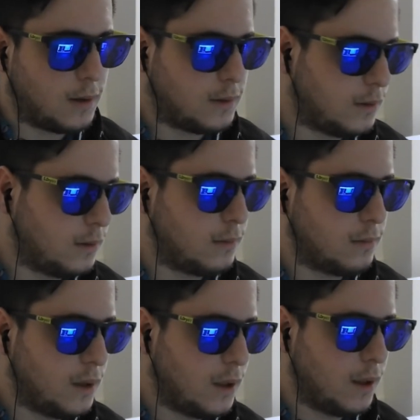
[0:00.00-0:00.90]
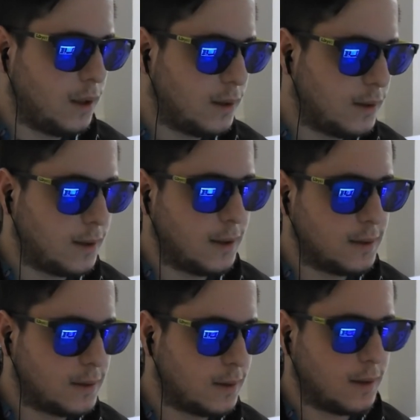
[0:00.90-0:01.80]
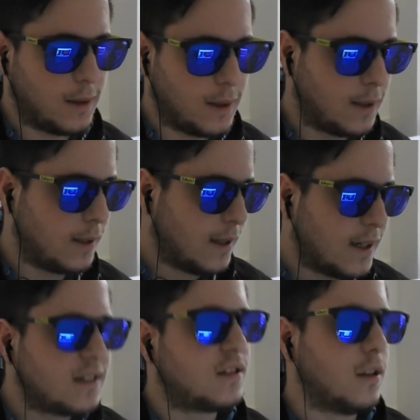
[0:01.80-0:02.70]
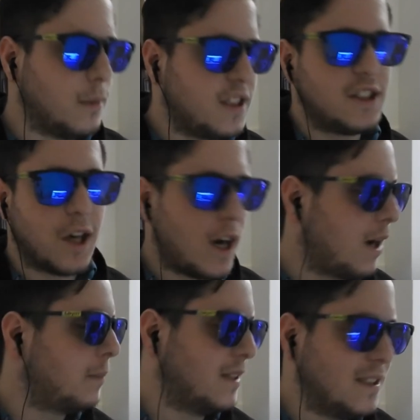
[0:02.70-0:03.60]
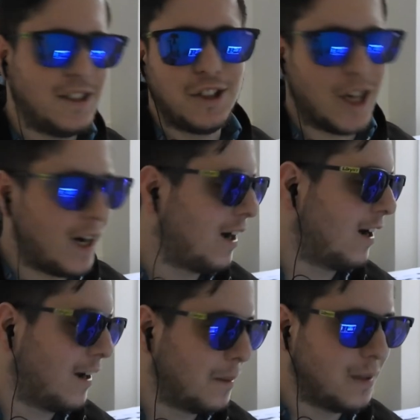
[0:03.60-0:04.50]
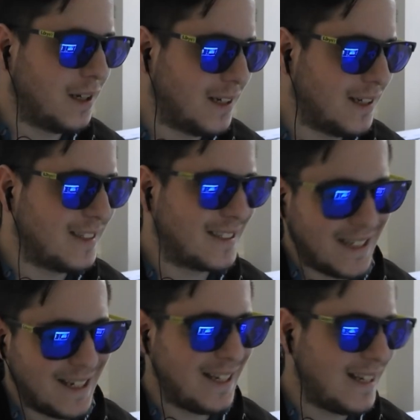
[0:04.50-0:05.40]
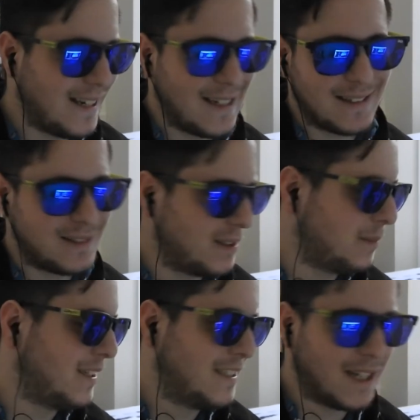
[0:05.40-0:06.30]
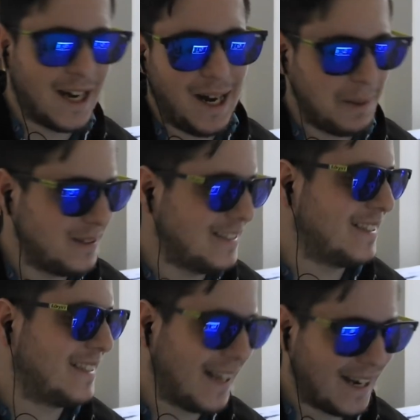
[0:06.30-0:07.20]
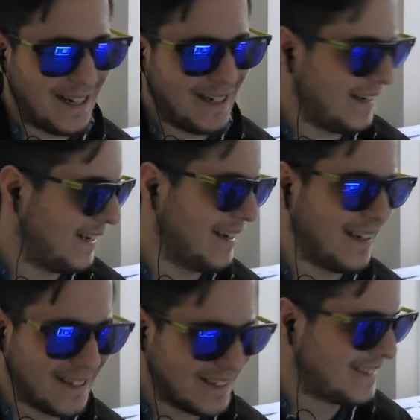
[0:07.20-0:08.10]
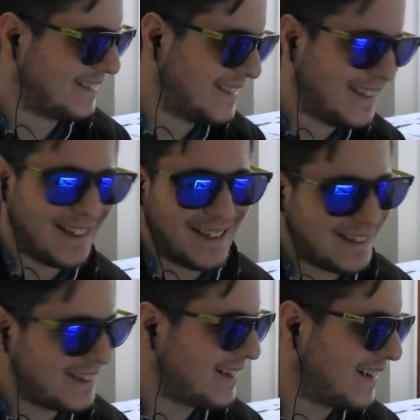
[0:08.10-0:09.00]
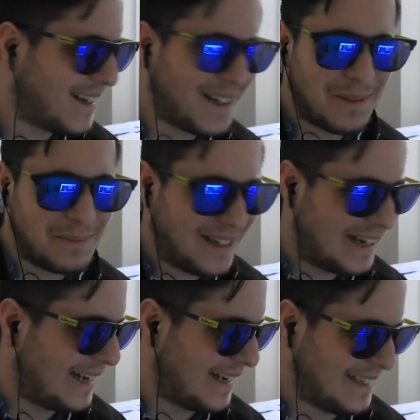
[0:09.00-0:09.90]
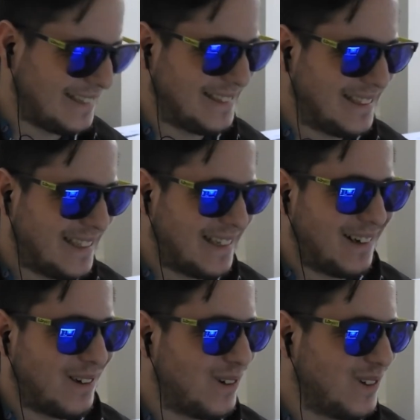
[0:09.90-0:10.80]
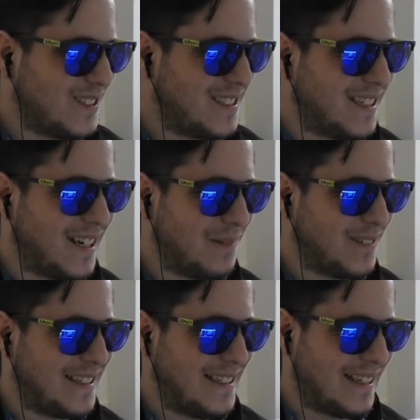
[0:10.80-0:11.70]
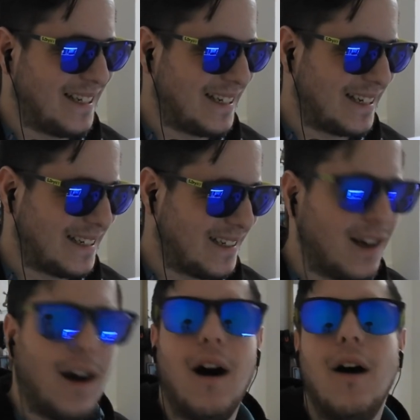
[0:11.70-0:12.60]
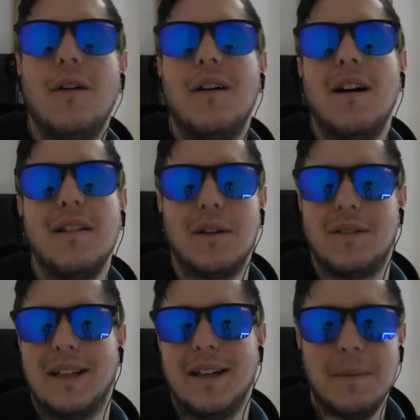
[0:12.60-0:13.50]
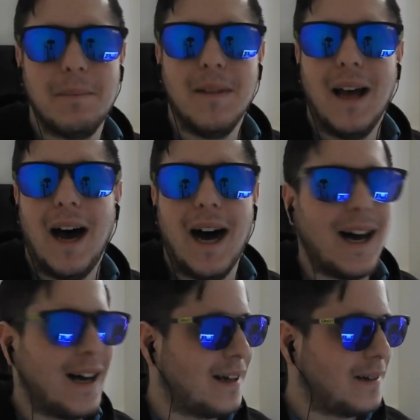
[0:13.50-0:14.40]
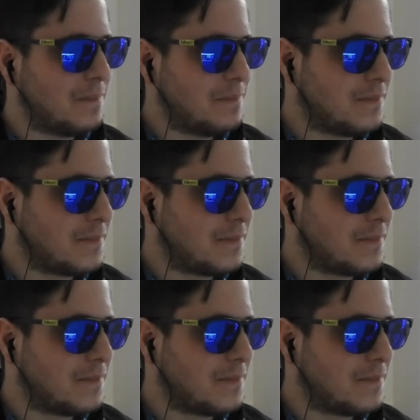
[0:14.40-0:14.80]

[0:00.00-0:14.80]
from being the destiny. To be Shaman, Shaman King, to be Shaman King. Oh man, old Shaman King. Oh, hello there. I'm